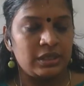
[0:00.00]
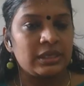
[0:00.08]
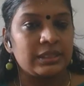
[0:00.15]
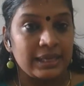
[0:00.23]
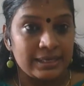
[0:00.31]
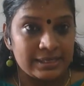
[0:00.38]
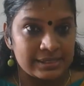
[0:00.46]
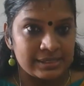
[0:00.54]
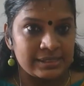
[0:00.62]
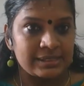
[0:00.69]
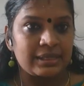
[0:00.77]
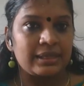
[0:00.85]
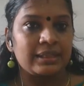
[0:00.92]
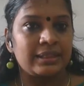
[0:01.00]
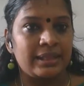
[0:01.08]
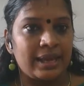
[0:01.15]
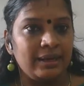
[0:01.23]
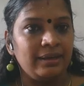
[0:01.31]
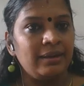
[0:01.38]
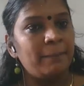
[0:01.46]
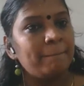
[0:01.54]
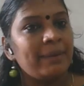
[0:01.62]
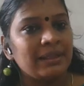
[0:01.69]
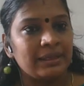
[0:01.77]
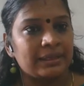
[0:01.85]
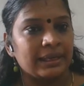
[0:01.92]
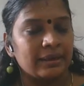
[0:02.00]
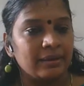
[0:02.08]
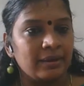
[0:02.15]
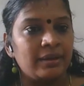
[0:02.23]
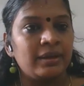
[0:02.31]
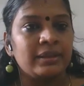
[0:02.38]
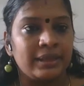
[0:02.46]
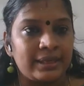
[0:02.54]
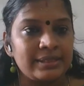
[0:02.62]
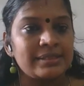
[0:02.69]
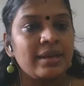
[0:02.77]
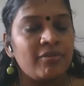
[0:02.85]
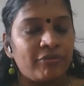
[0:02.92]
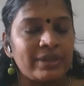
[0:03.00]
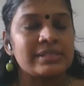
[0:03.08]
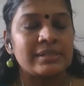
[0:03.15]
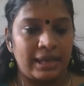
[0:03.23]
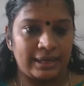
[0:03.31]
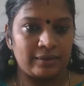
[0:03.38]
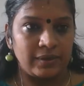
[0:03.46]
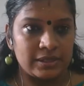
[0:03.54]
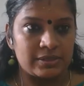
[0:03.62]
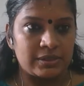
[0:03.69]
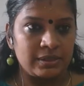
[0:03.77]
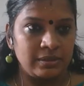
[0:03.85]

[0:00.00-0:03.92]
That is their mother tongue. That is first language.